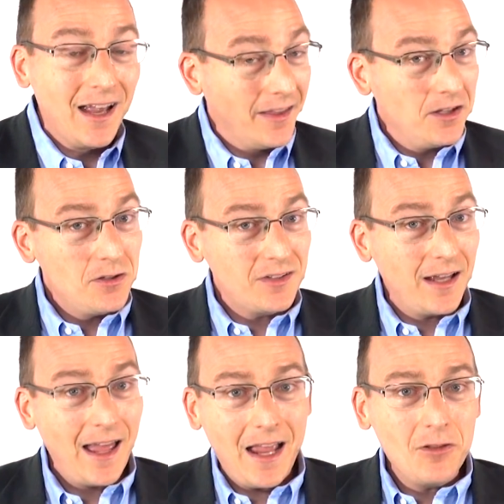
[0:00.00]
And then you
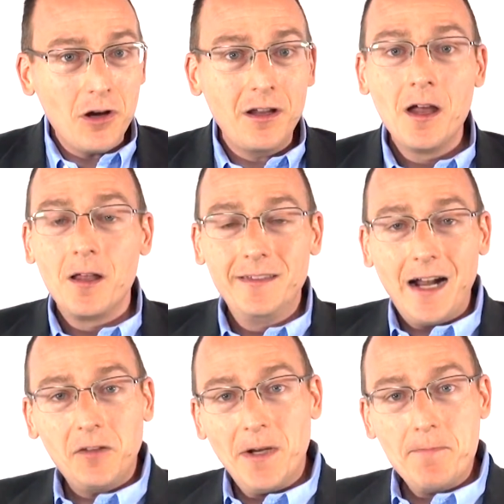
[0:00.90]
said, hey, look,
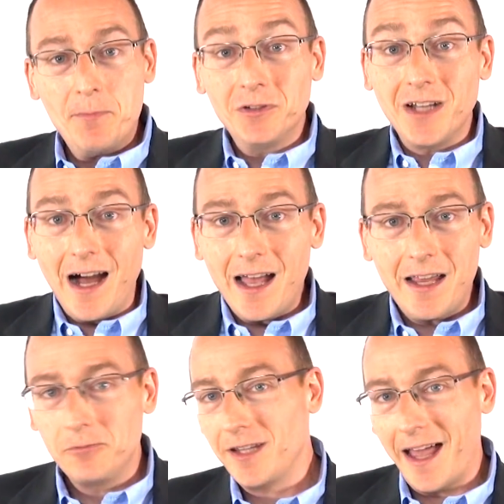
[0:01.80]
not as many people
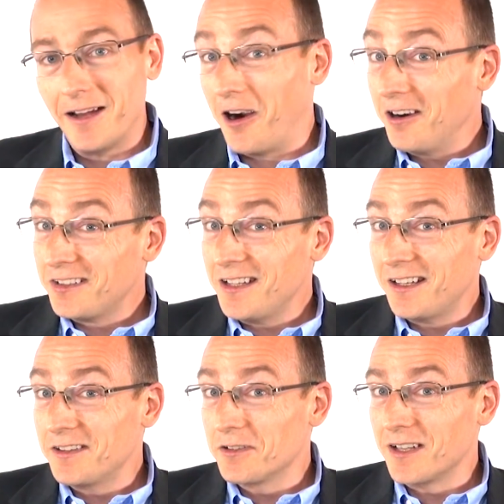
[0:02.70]
died when they had
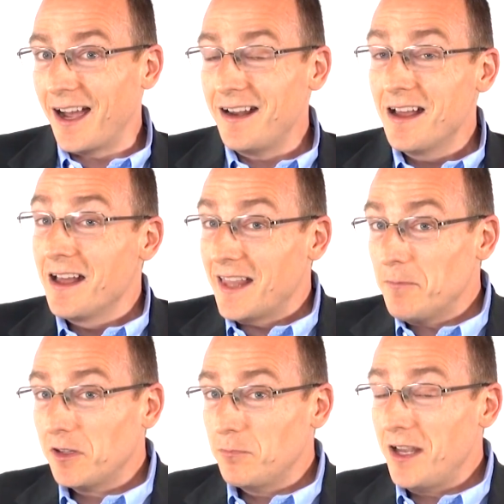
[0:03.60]
arsenic in their diet.
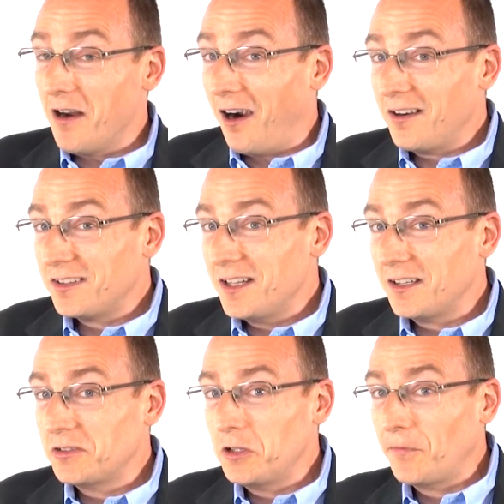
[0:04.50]
That must mean
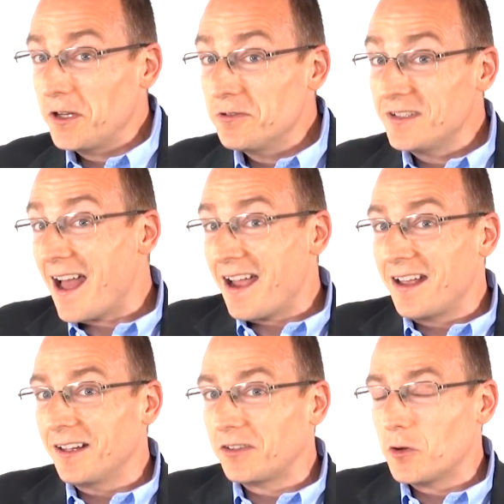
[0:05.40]
arsenic is good for you.
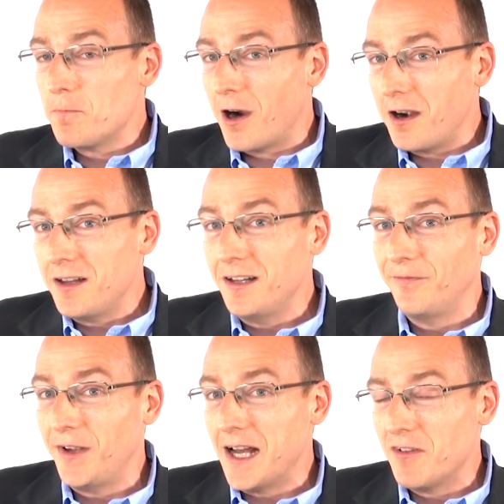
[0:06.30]
Yay, let's throw a party
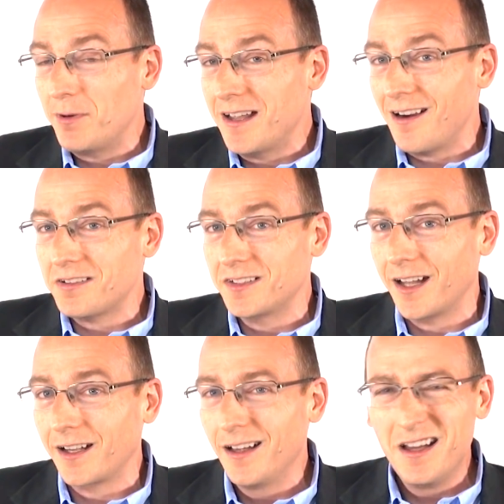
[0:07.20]
and feed everybody
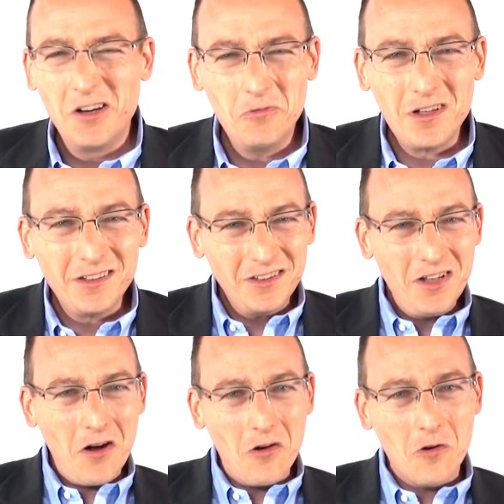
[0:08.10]
arsenic. Well,
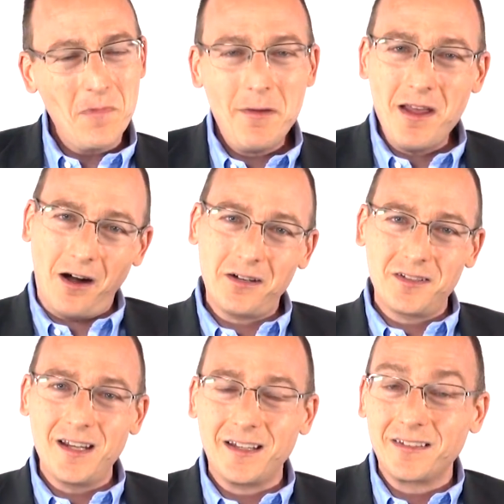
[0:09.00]
no, maybe
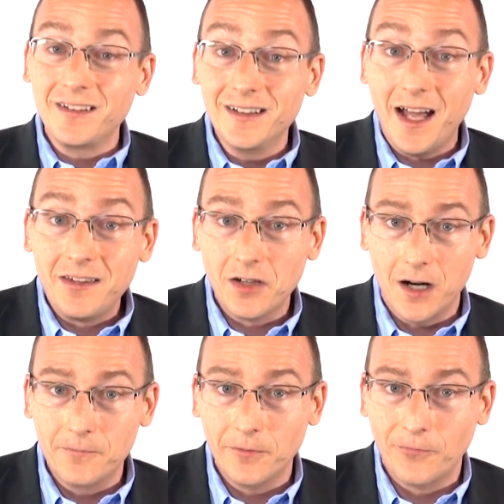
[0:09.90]
arsenic is less
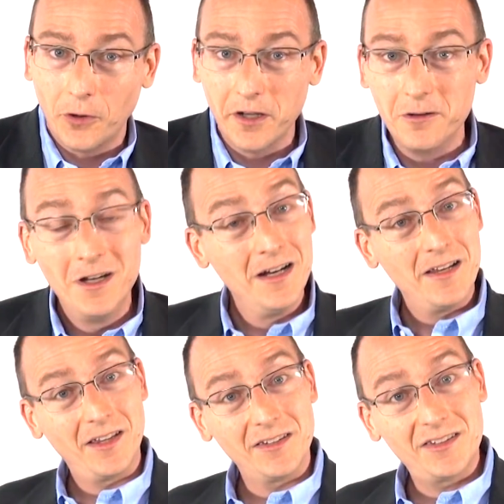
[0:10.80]
harmful for you
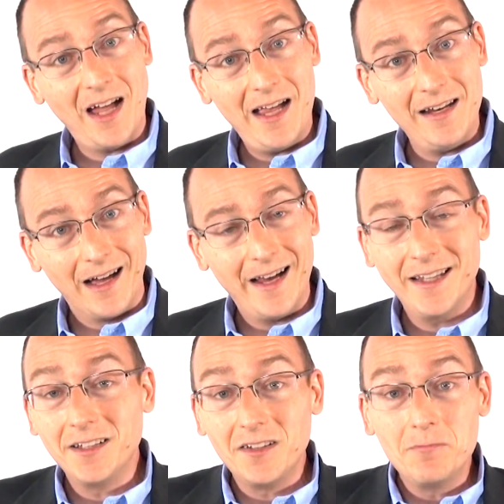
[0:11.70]
than cyanide.
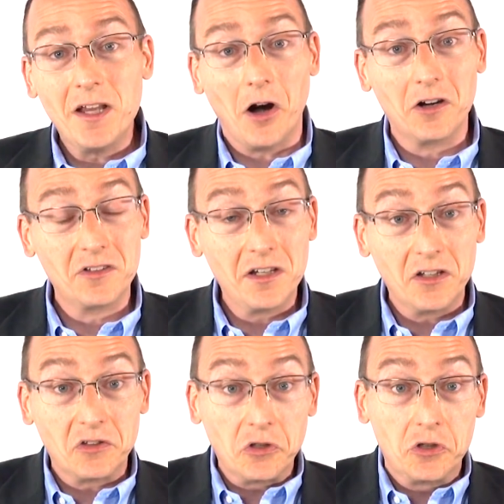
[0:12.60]
That doesn't mean arsenic
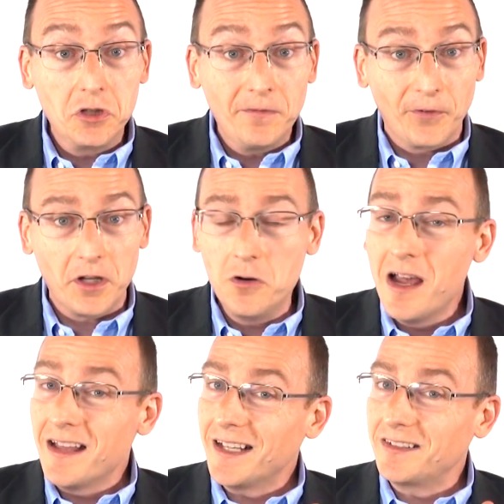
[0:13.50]
is good for you.
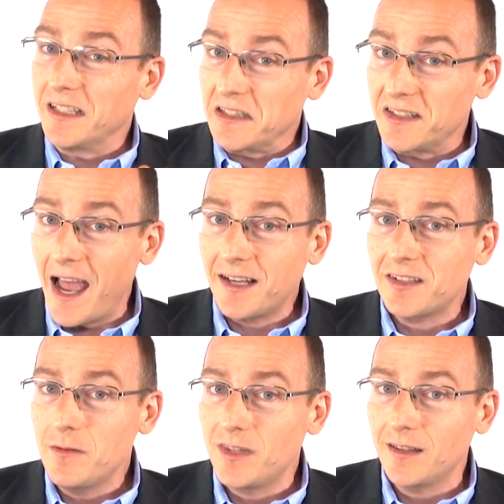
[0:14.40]
That's the exact
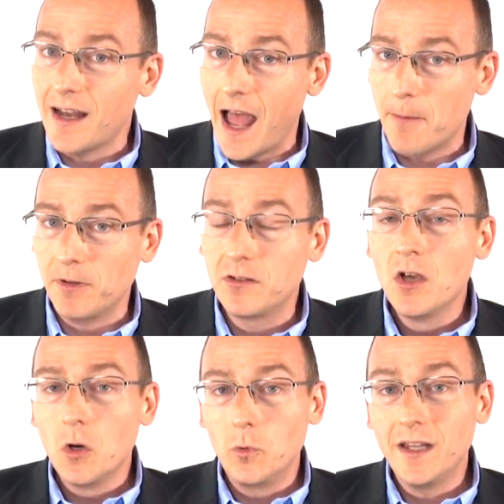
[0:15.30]
same thing that happens
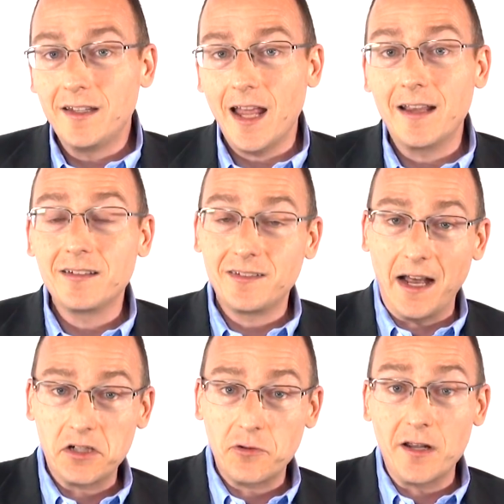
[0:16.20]
when they take
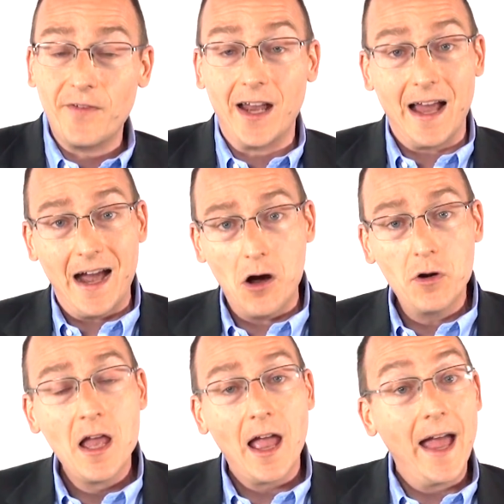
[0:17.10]
saturated fat
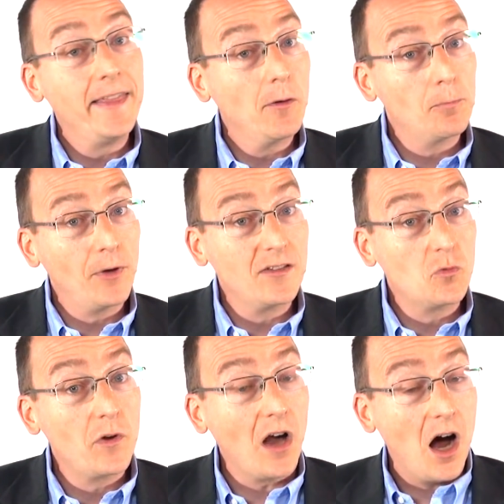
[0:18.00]
out and they replace
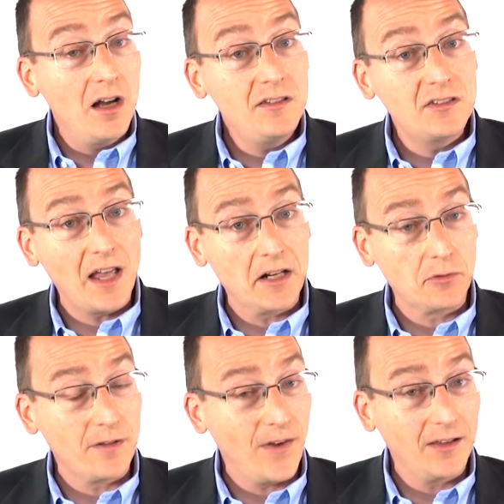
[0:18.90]
it with
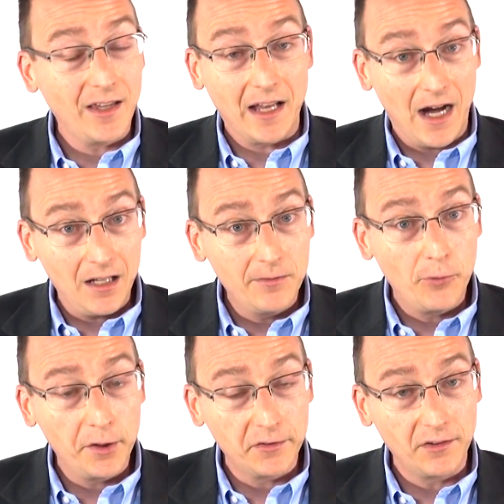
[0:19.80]
unsaturated fats like olive
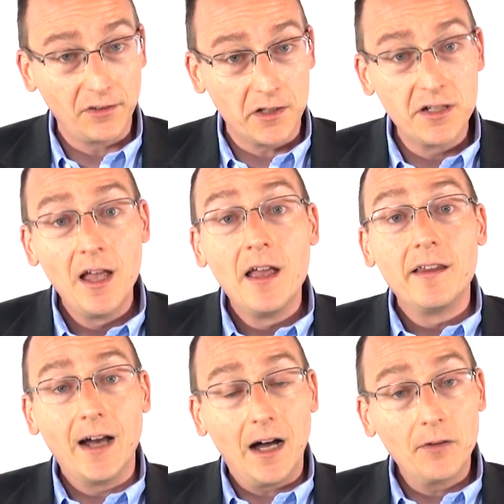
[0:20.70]
oils and such.
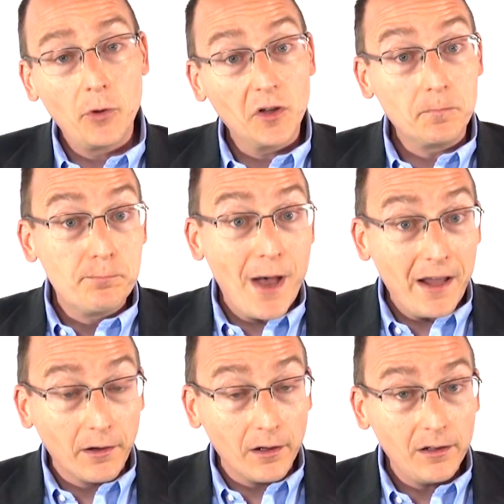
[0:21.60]
The olive oil is
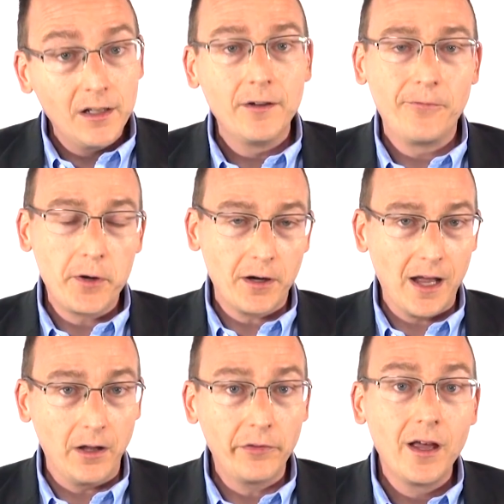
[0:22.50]
better for your
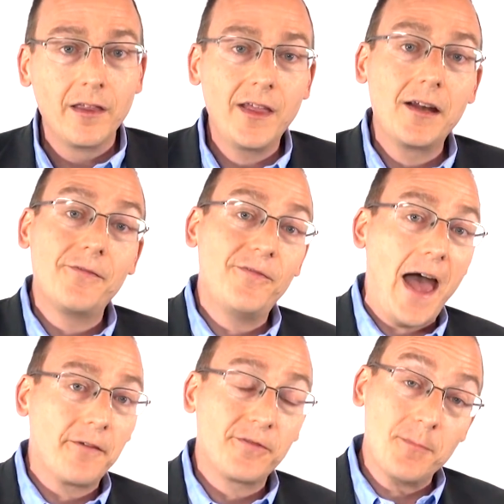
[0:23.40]
health than
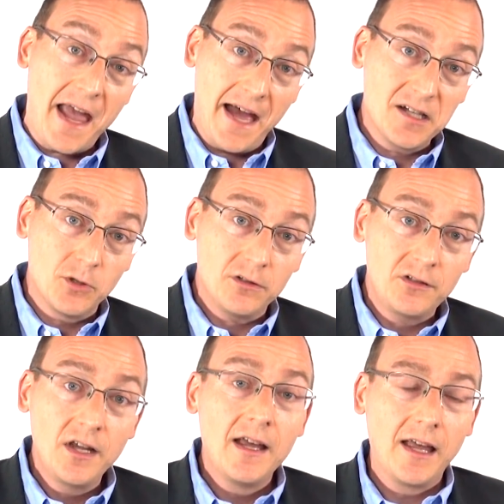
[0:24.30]
fat from
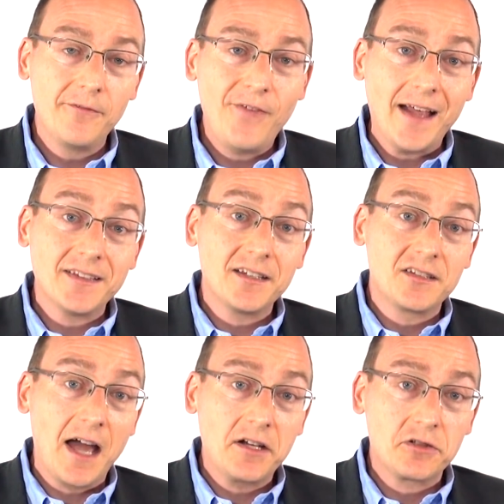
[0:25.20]
animals and fat that's
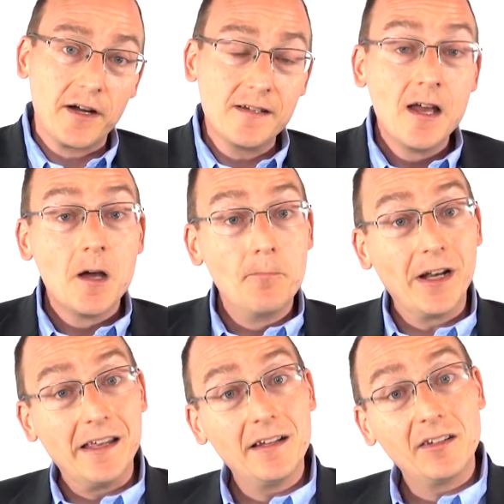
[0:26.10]
saturated,
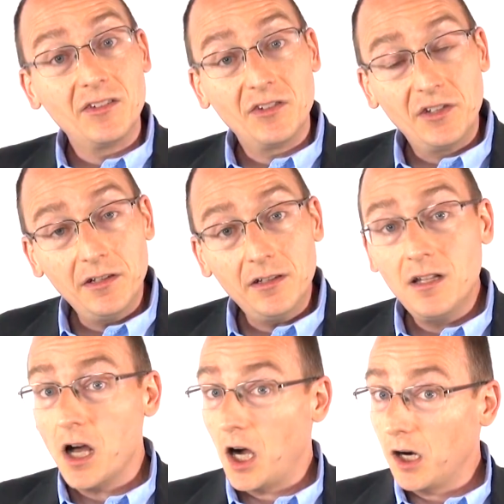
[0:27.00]
but it is
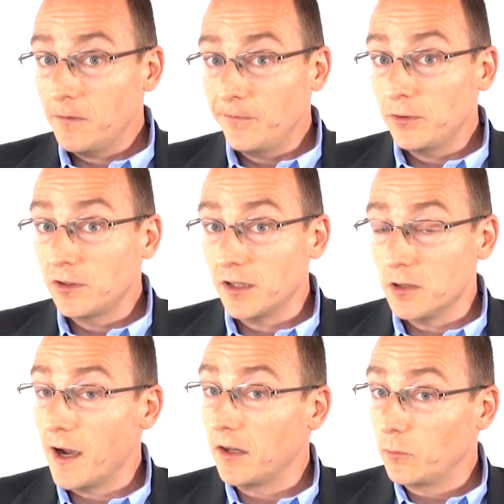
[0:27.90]
still harmful to
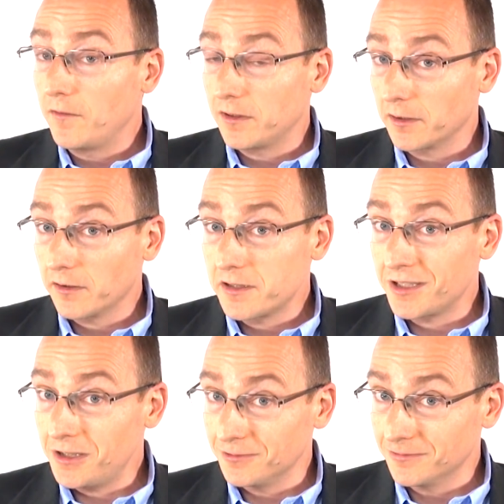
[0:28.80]
you, as we've clearly
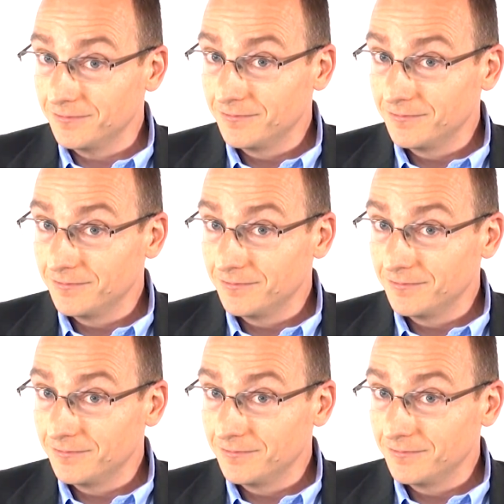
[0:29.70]
shown.